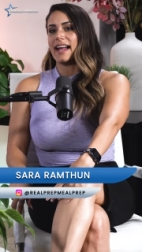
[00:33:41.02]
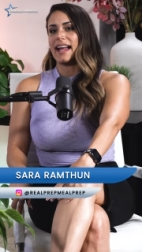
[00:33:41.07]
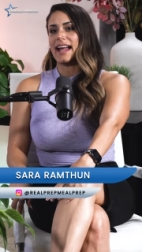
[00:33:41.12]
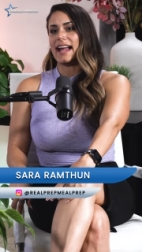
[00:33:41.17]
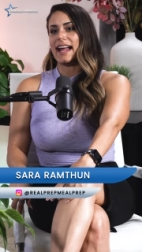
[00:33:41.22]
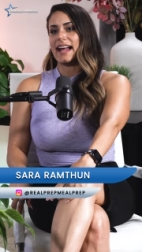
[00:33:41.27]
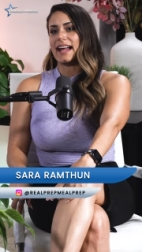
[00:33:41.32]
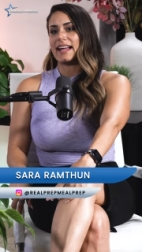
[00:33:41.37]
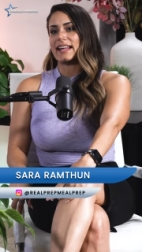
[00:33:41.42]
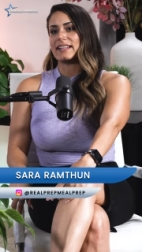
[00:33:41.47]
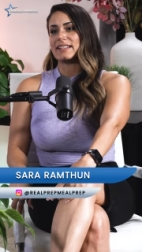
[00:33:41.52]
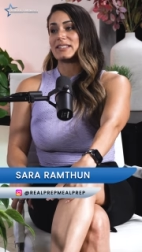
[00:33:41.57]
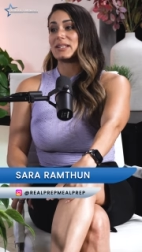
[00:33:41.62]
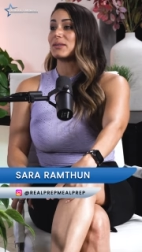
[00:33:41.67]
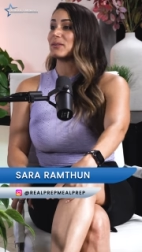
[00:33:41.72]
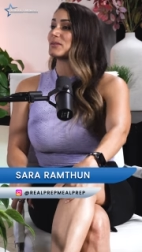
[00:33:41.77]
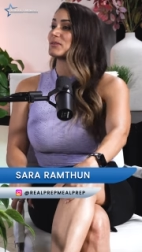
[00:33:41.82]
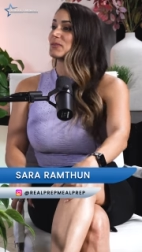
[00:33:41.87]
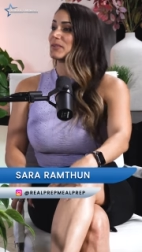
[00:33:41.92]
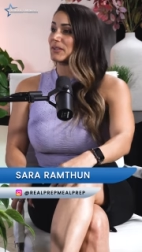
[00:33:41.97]
And
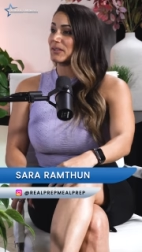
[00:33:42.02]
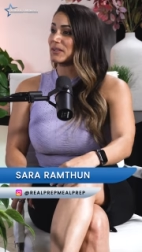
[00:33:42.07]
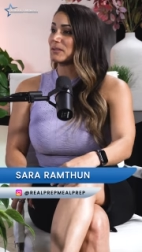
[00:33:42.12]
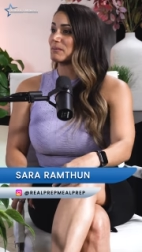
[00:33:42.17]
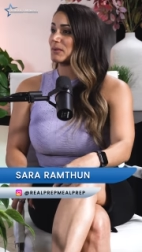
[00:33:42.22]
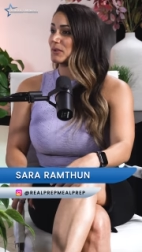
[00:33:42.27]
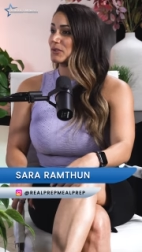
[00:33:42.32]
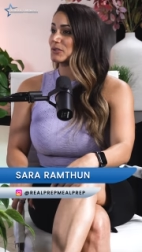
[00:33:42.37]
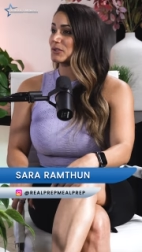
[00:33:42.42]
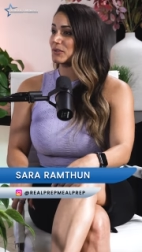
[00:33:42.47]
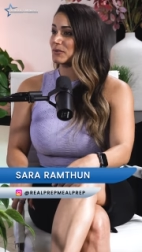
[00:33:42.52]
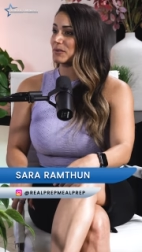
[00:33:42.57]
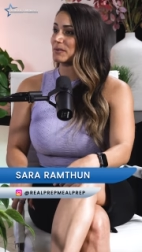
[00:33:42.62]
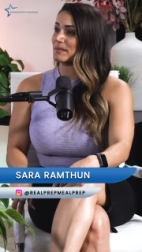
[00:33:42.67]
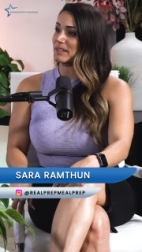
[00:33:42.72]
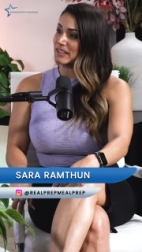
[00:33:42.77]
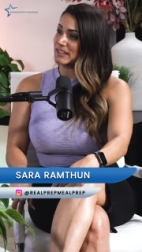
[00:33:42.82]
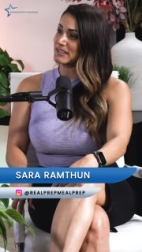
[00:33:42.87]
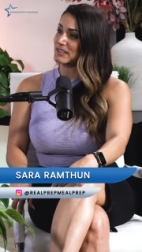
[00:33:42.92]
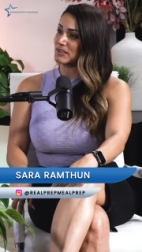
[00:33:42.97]
so it was very emotional for
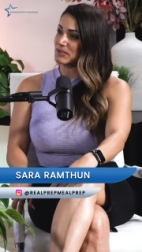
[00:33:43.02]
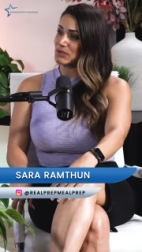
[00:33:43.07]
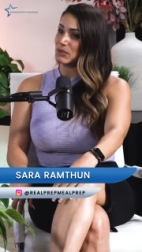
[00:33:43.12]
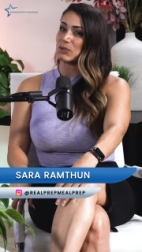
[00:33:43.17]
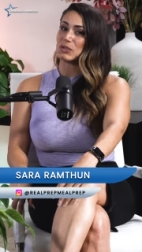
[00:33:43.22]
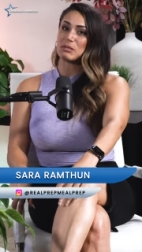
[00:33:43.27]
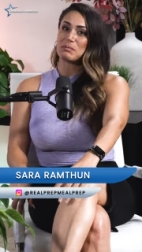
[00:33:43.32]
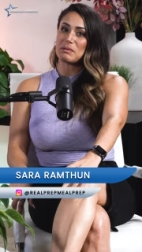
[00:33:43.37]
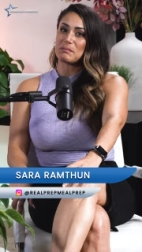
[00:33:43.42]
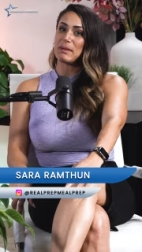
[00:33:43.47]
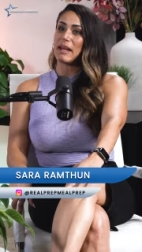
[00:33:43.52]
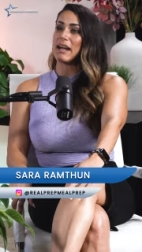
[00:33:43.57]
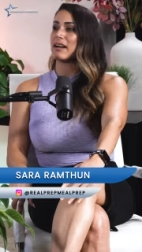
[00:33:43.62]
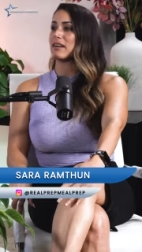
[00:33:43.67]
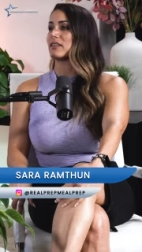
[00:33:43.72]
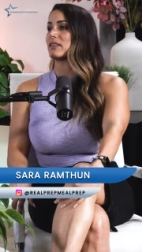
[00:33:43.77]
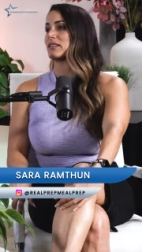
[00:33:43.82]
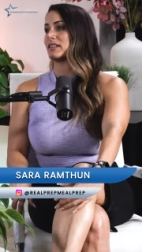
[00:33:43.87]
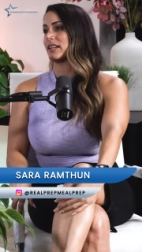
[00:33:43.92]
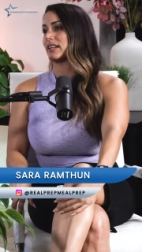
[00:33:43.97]
me as an adult mm -hmm. to be mm-hmm.
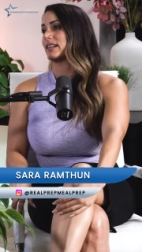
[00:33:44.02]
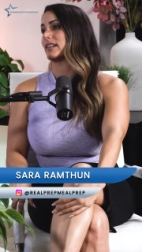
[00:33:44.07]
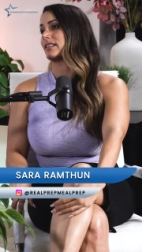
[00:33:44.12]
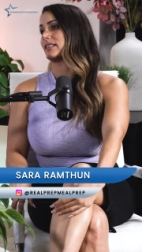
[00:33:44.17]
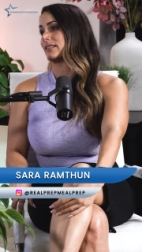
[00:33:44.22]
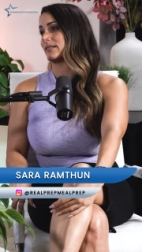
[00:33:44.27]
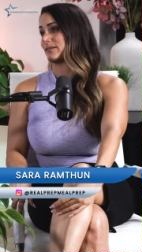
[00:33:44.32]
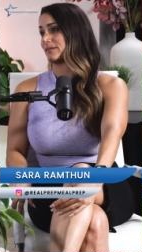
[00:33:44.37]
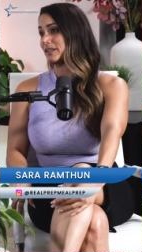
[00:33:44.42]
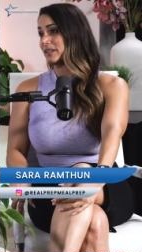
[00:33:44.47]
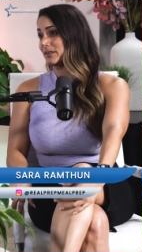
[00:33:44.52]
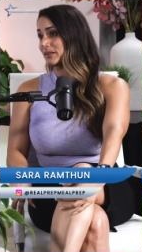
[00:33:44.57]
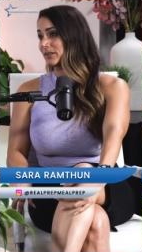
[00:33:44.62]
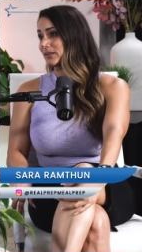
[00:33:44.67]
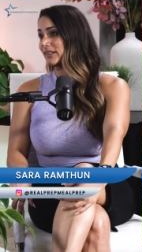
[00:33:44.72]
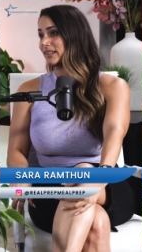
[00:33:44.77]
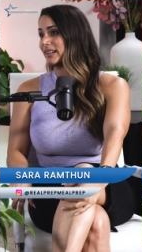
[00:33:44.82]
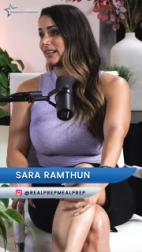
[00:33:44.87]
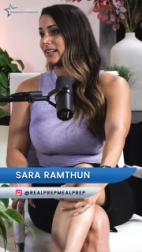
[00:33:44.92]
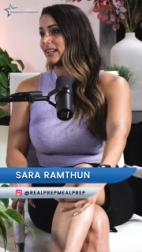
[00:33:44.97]
back on that
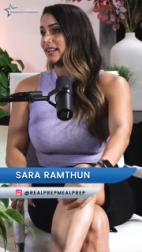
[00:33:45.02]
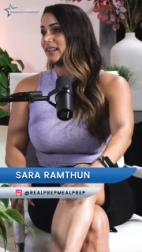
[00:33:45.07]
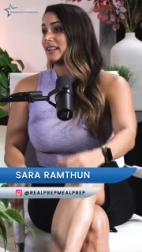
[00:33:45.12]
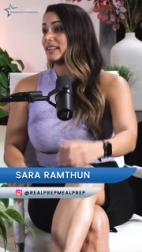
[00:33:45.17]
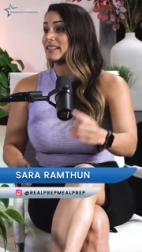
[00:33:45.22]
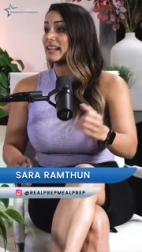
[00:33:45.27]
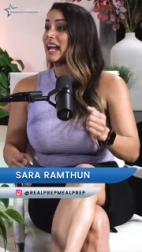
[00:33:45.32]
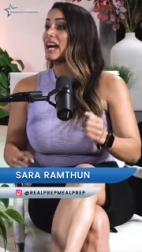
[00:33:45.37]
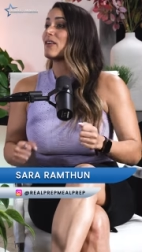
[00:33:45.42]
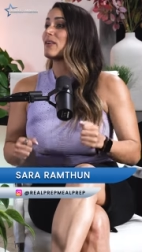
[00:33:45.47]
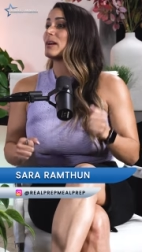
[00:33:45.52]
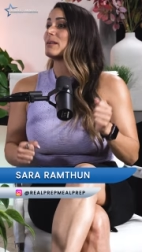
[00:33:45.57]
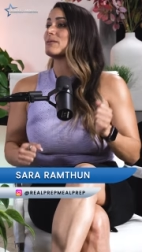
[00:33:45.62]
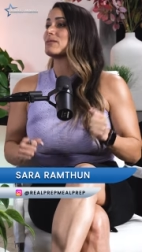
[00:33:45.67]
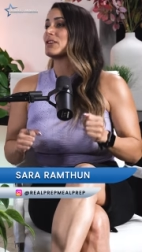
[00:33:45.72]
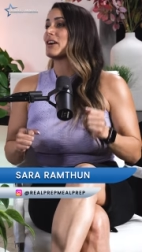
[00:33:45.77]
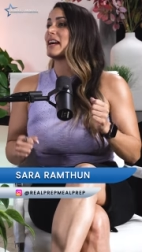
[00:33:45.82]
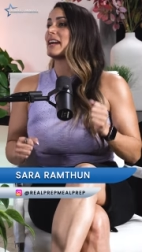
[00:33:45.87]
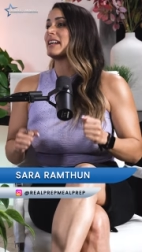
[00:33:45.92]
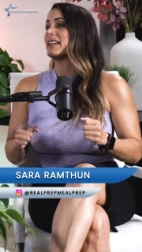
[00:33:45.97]
field. Now I'm
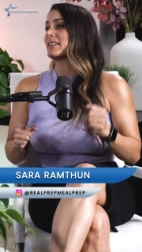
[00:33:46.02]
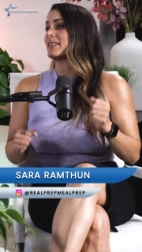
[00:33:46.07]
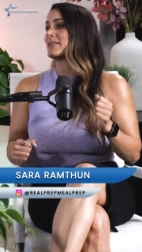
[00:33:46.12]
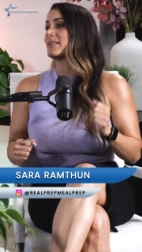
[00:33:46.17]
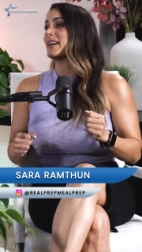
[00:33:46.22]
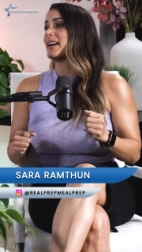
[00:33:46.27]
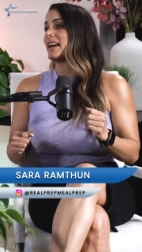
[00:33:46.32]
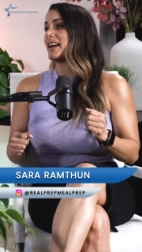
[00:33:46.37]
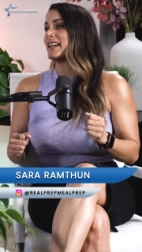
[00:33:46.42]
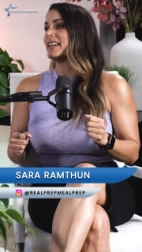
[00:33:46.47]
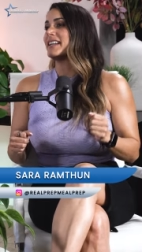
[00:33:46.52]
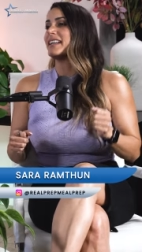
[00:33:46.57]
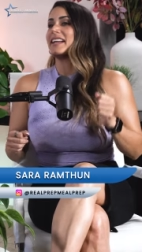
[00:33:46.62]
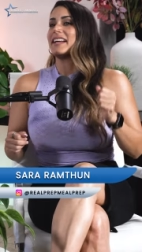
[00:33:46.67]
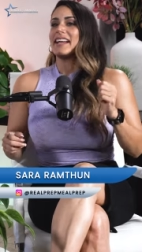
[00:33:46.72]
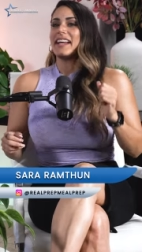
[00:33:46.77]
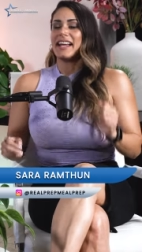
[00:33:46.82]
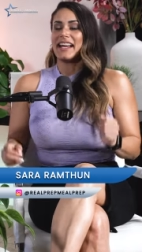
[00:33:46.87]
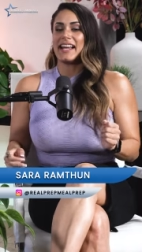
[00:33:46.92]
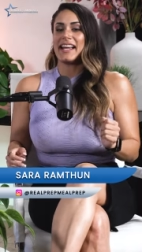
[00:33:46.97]
trying to run
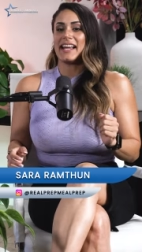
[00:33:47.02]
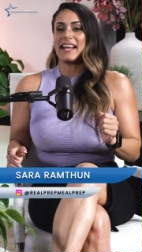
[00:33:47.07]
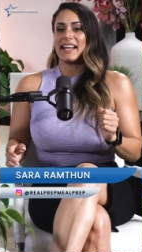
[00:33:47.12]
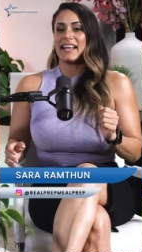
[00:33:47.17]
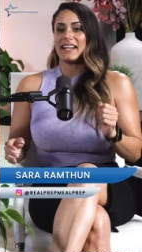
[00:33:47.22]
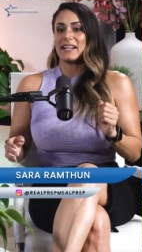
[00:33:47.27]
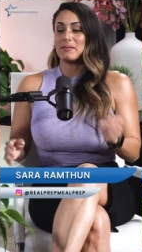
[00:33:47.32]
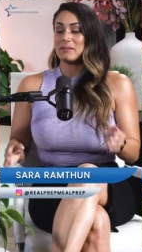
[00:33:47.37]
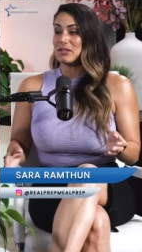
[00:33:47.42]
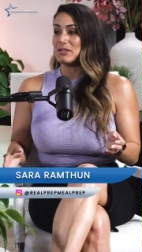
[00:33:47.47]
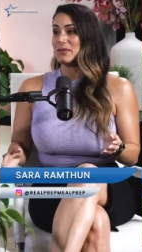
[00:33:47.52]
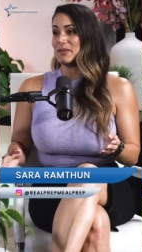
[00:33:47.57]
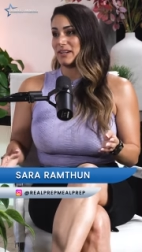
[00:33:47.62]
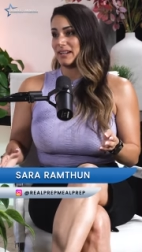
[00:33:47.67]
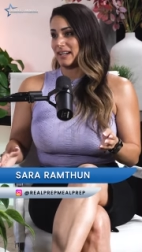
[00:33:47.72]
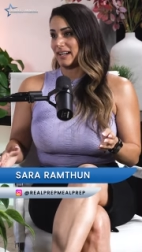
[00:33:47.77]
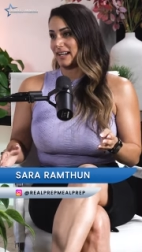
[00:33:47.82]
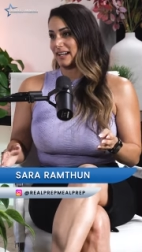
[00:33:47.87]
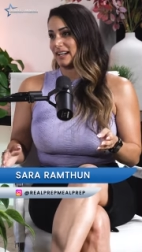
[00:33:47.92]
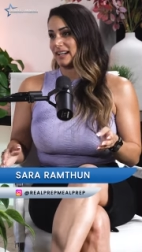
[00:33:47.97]
and I'm doing
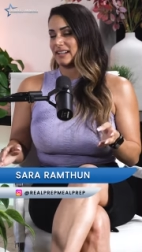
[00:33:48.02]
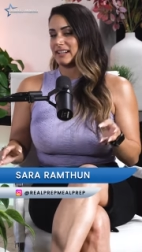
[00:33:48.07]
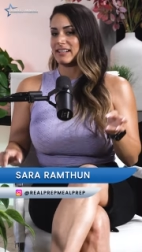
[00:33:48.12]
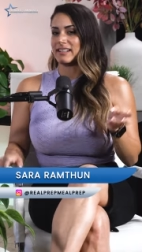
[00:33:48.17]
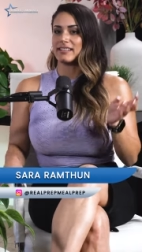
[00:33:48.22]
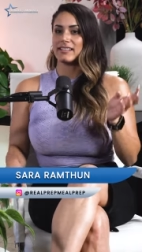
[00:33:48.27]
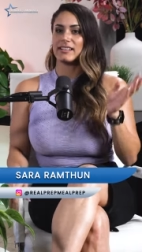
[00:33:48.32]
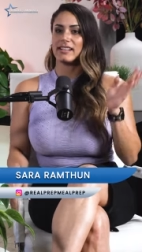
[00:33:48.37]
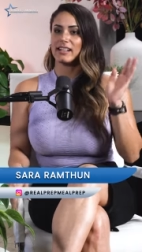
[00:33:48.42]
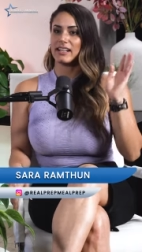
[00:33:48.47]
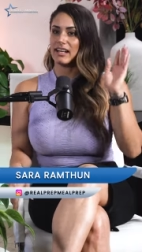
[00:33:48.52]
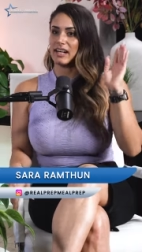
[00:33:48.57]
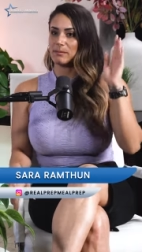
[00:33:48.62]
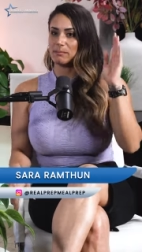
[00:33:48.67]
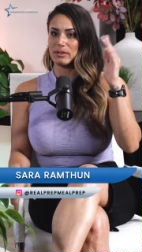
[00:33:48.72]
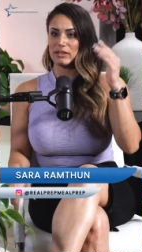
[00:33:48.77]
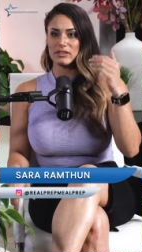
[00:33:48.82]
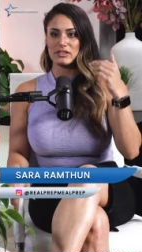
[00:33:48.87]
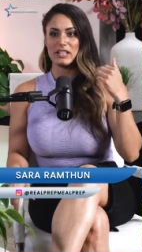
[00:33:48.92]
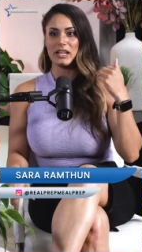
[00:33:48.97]
it. And then I
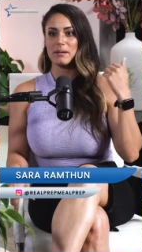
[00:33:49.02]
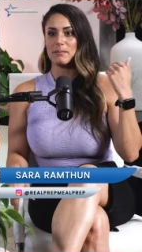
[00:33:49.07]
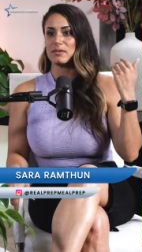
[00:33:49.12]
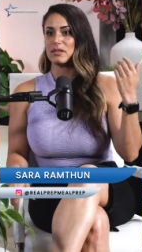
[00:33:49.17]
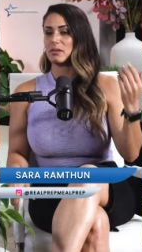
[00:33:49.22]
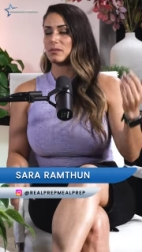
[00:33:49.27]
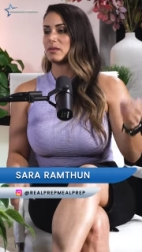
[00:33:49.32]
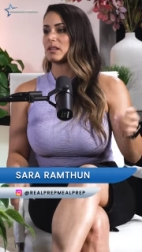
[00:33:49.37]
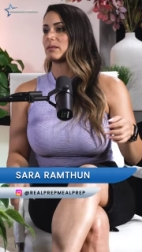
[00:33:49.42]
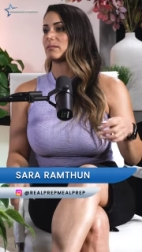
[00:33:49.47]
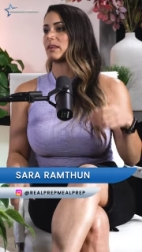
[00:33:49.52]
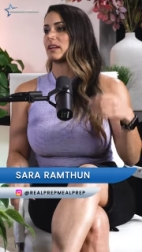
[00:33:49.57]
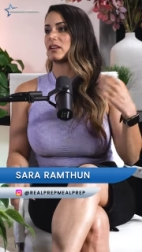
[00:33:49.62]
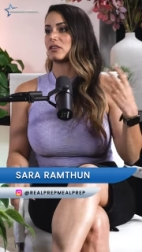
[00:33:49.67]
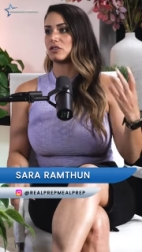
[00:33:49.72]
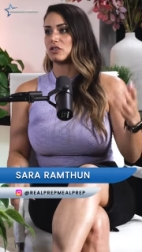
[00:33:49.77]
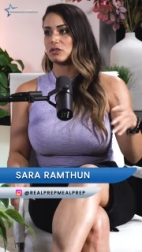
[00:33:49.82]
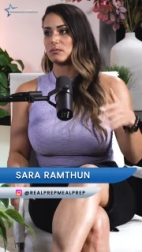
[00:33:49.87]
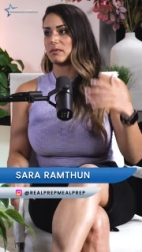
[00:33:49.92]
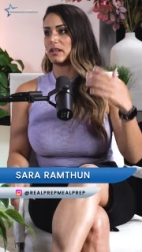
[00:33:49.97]
built up to one
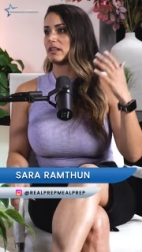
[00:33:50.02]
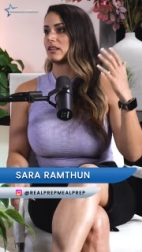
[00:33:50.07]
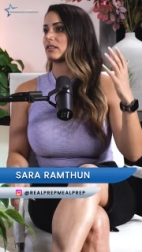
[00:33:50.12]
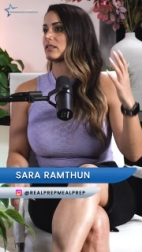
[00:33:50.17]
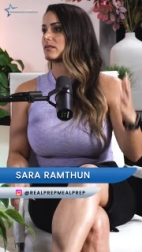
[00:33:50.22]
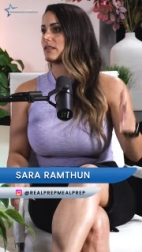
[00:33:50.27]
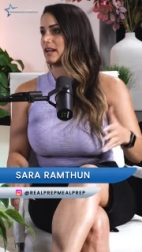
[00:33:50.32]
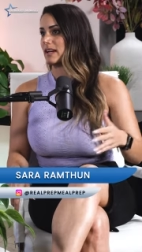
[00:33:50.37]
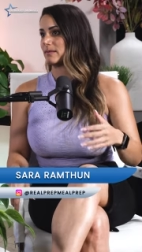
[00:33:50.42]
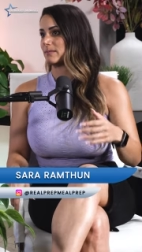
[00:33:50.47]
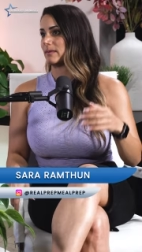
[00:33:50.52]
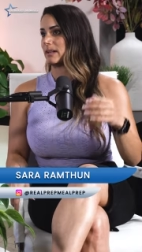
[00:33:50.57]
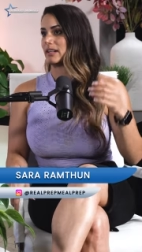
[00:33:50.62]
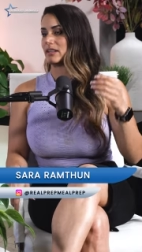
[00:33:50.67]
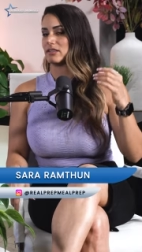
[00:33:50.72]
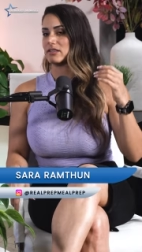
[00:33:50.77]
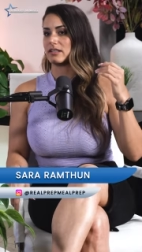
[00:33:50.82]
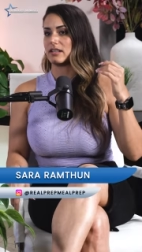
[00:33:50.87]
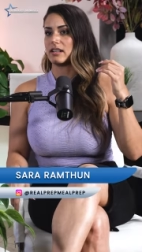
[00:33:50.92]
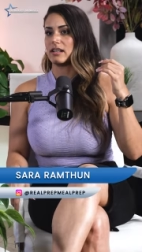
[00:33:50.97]
mile, two miles, five
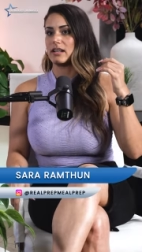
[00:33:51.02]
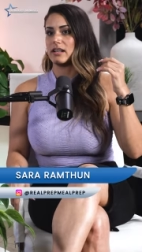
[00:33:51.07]
miles.